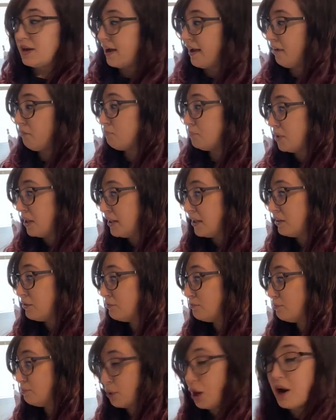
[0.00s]
I have plenty
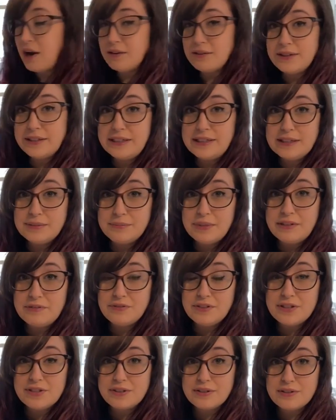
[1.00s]
of broccoli in my
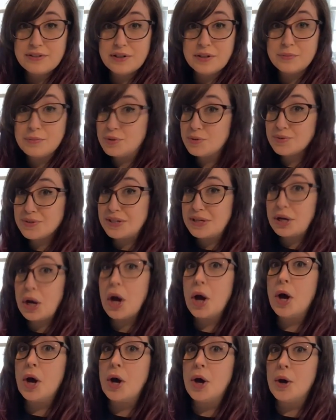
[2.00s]
freezer, so I'm using
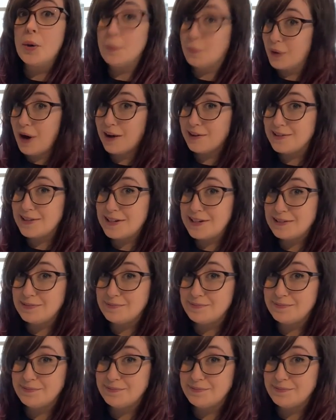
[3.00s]
broccoli.